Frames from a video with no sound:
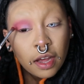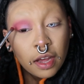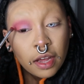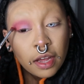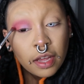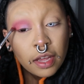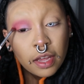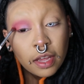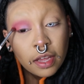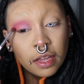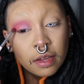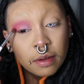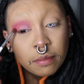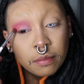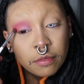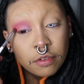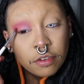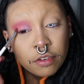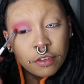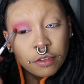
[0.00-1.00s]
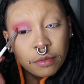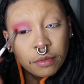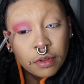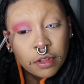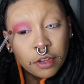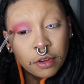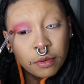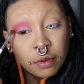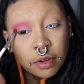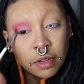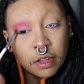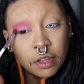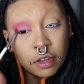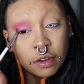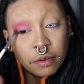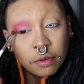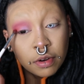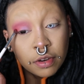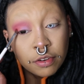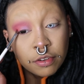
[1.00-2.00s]
I am just really quickly
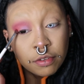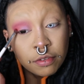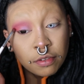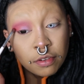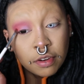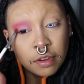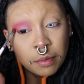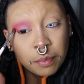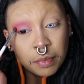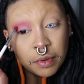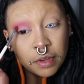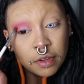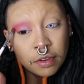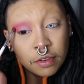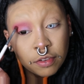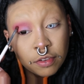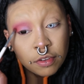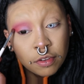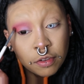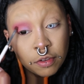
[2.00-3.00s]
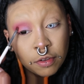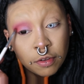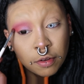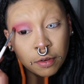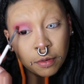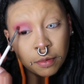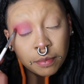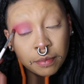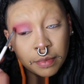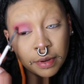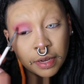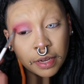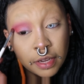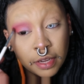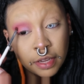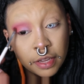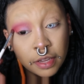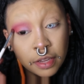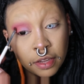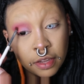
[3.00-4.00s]
going to dip into
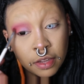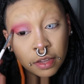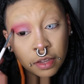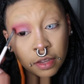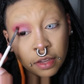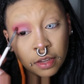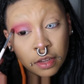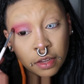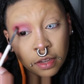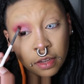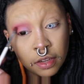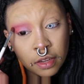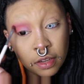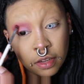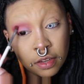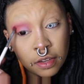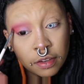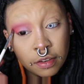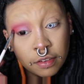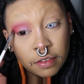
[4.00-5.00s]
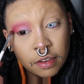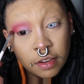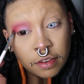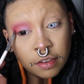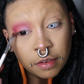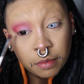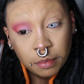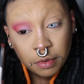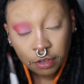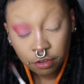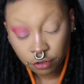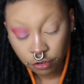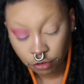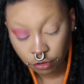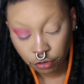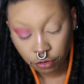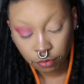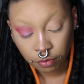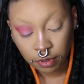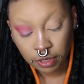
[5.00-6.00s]
my Sesame
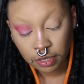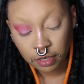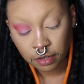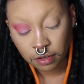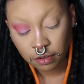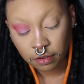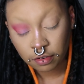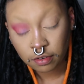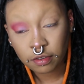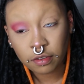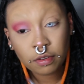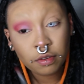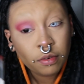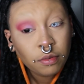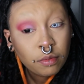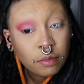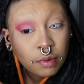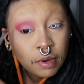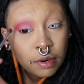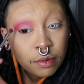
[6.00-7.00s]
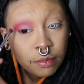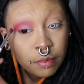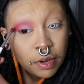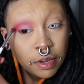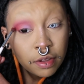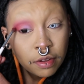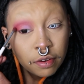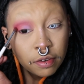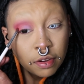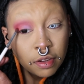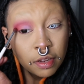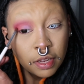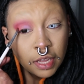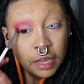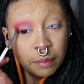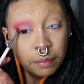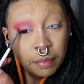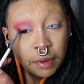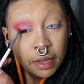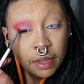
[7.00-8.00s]
Street Wet n Wild
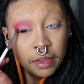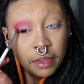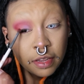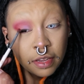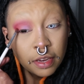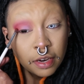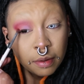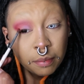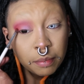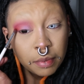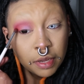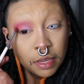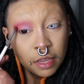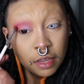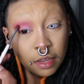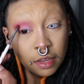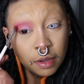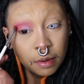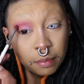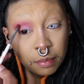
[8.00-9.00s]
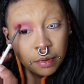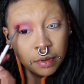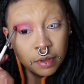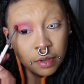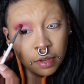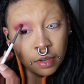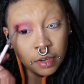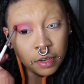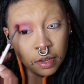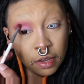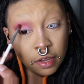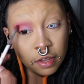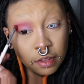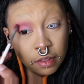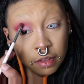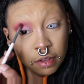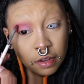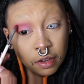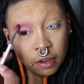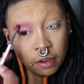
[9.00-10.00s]
collab palette and I'm picking up
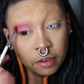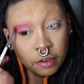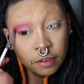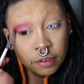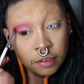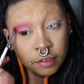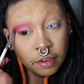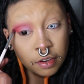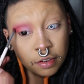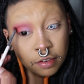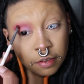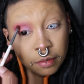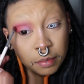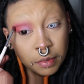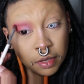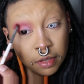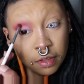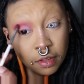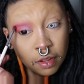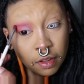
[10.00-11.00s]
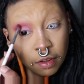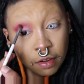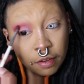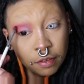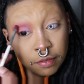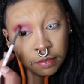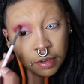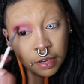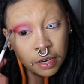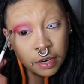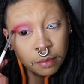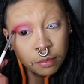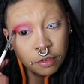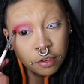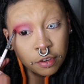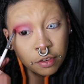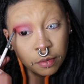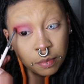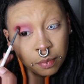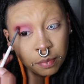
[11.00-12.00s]
the color Sesame Love and I'm
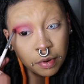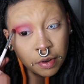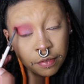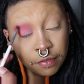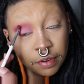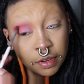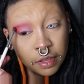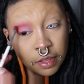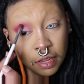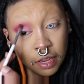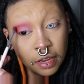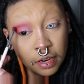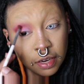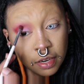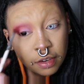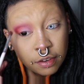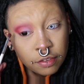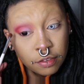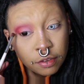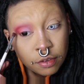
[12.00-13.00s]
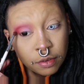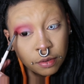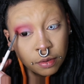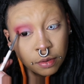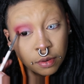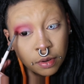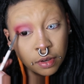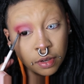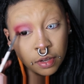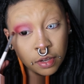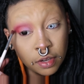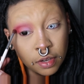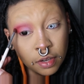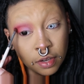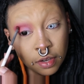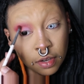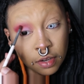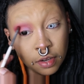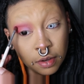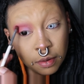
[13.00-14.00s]
just buffing that into
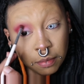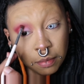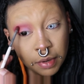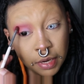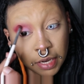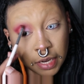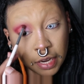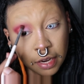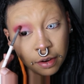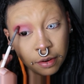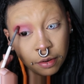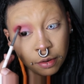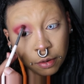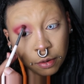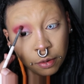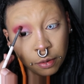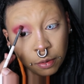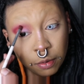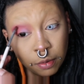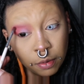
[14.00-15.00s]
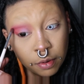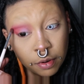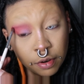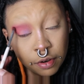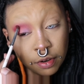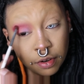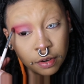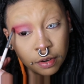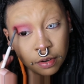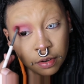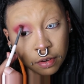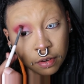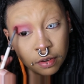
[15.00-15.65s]
my outer corner,